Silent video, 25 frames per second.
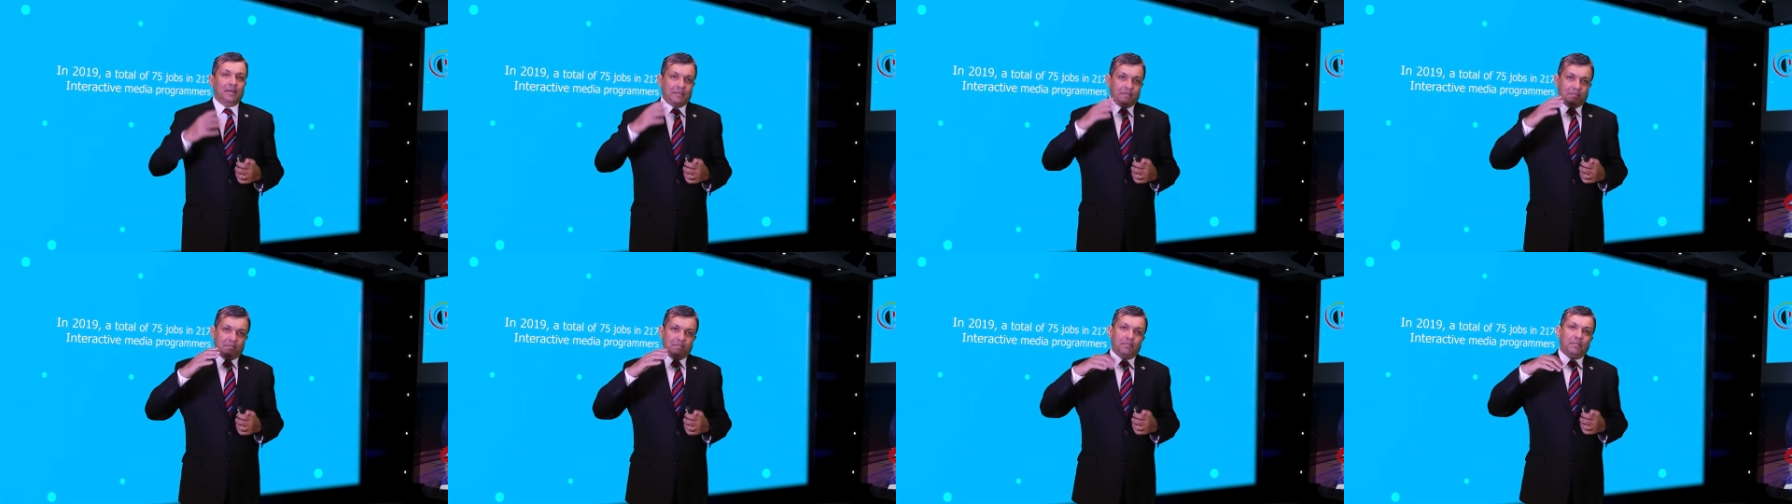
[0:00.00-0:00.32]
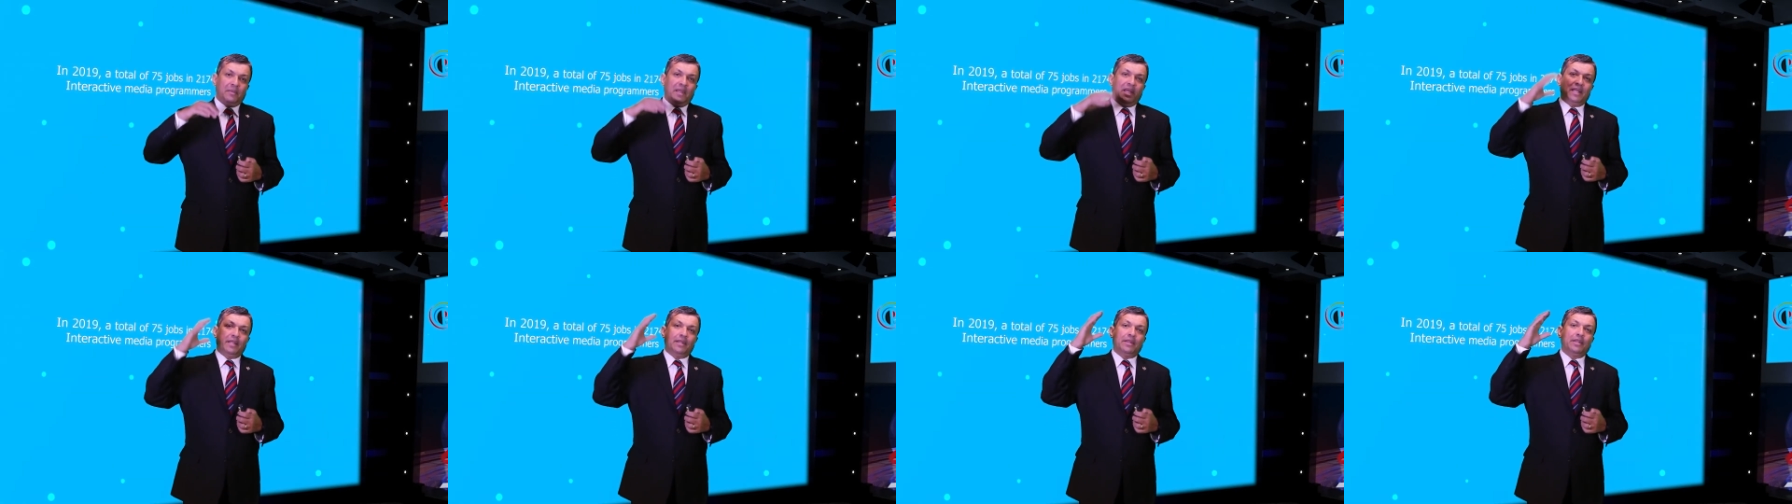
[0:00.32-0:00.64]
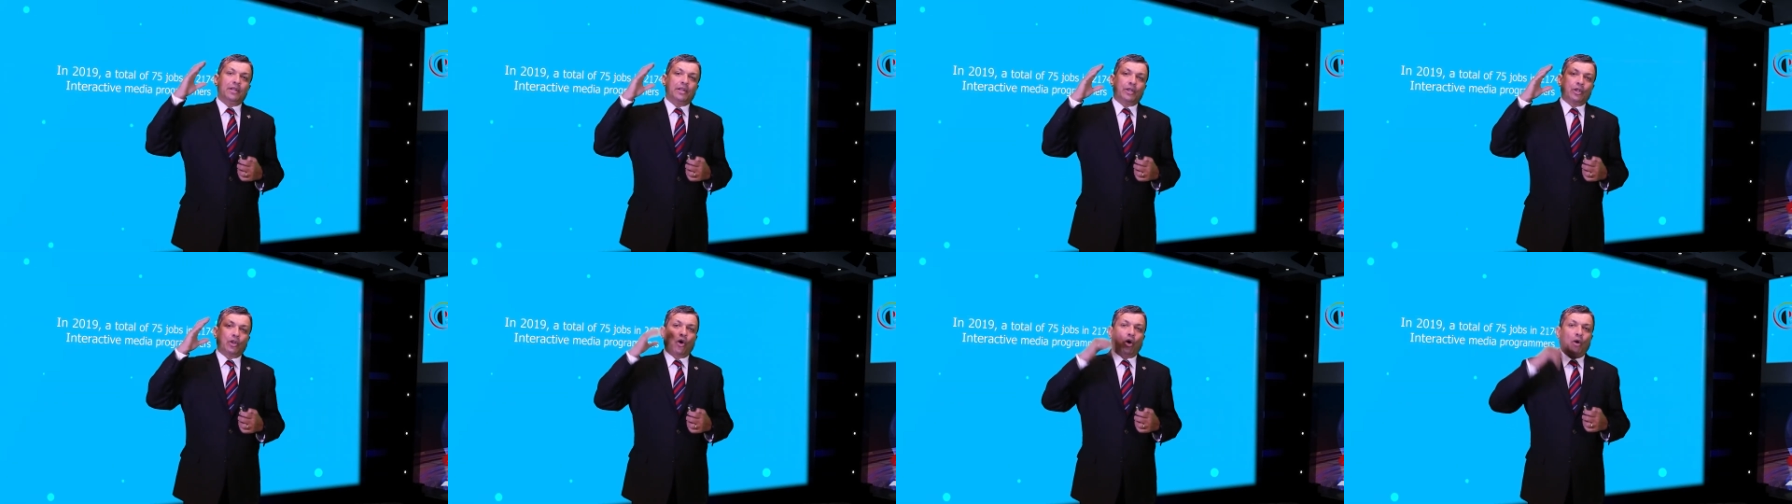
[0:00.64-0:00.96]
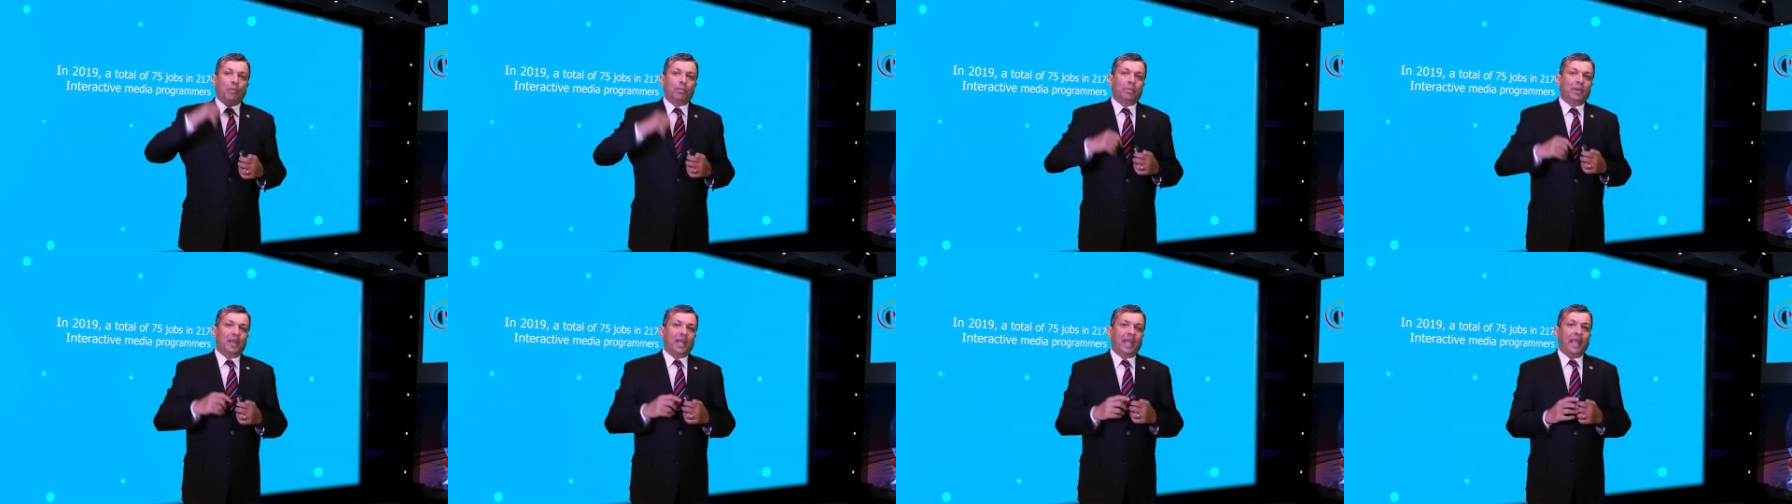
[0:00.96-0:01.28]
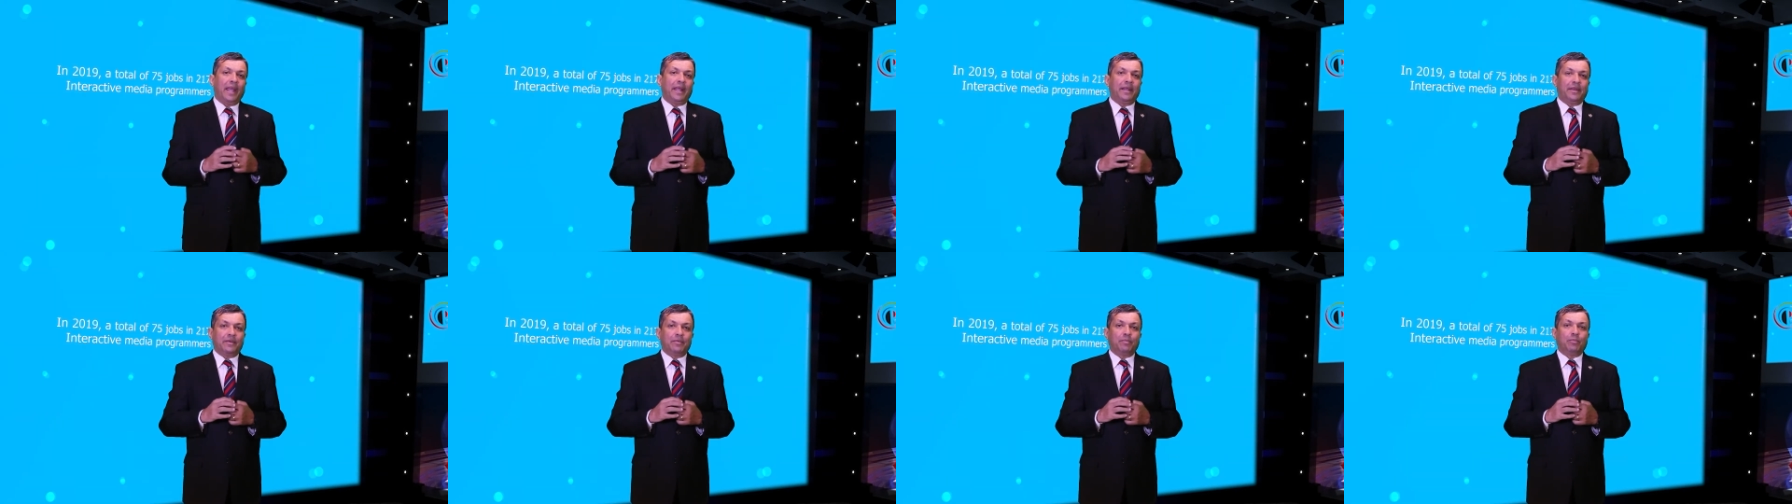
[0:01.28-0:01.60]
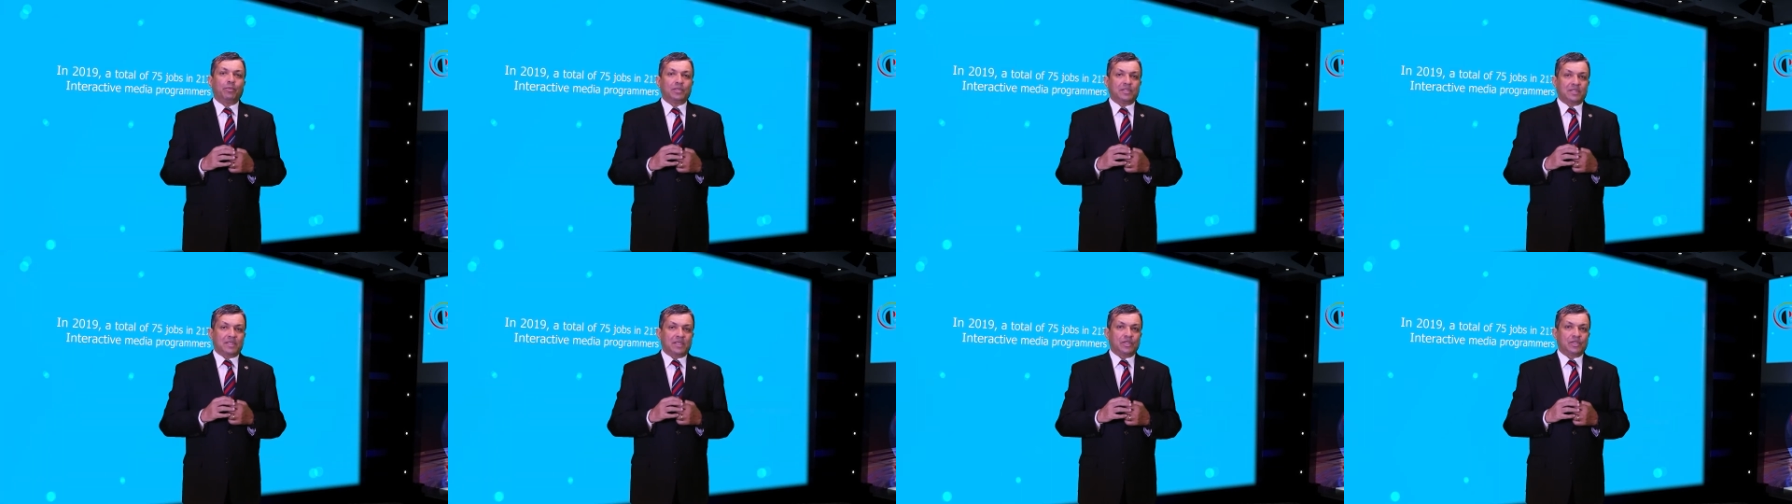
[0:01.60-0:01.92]
meet the top 8
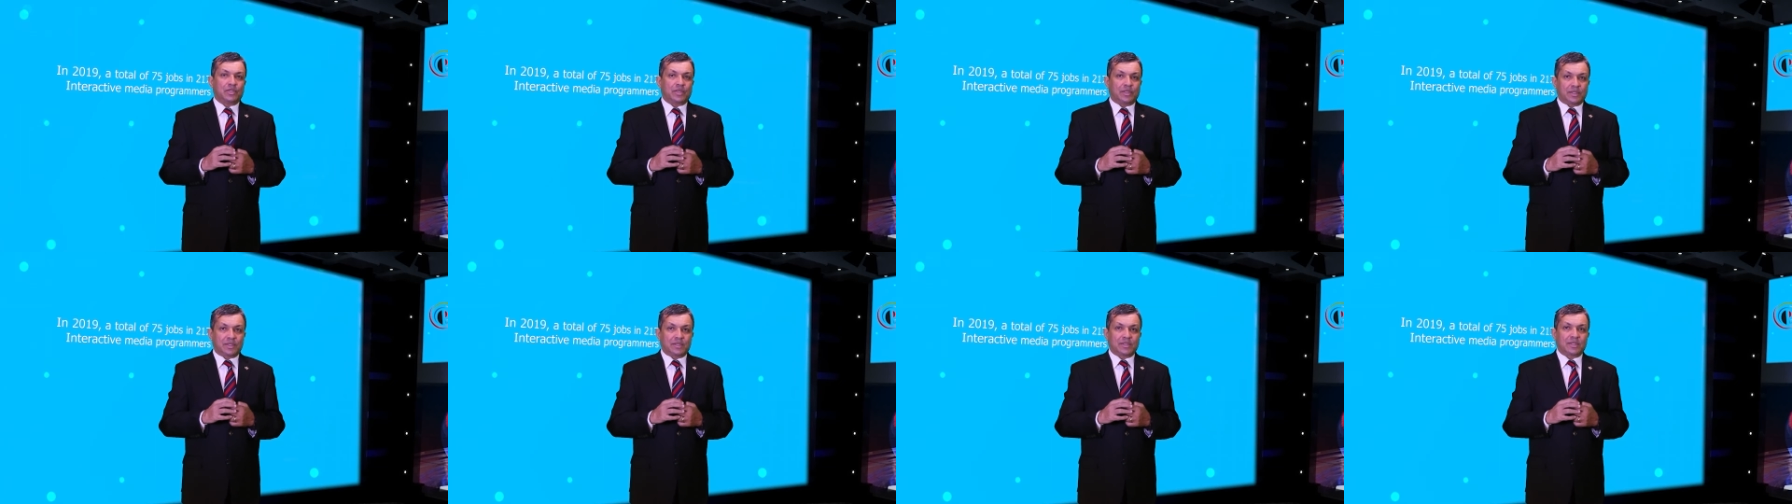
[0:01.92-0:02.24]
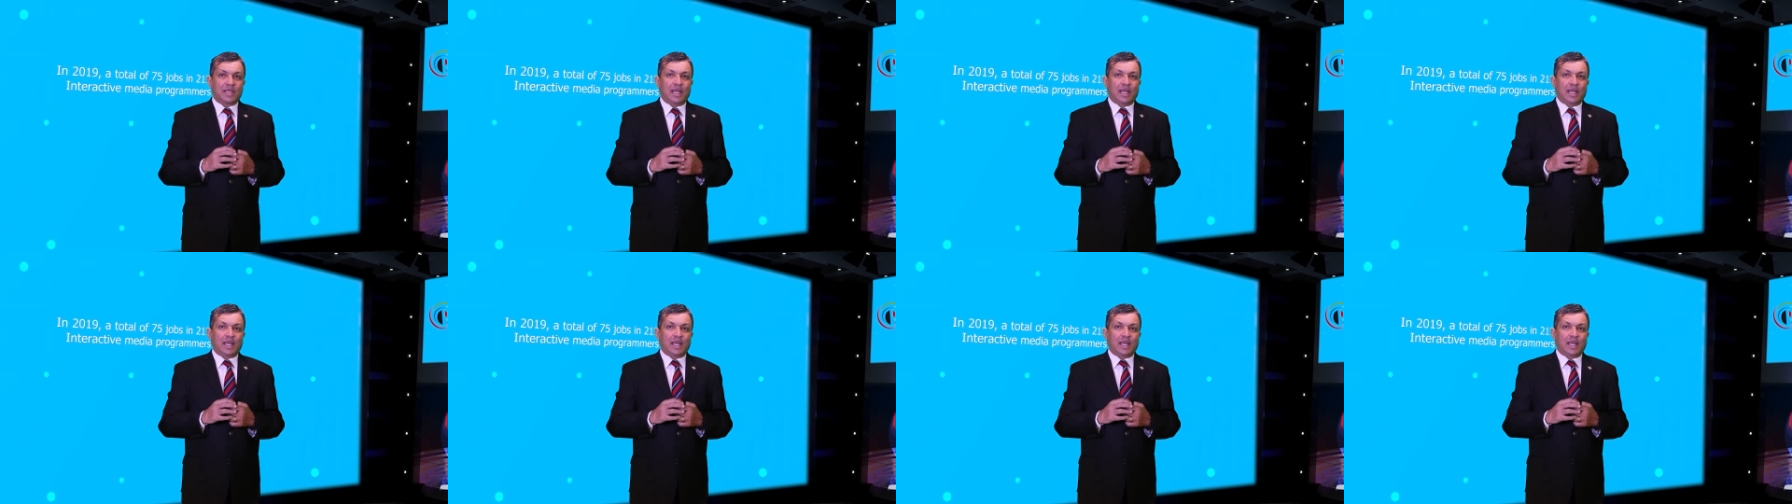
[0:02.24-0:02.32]
positions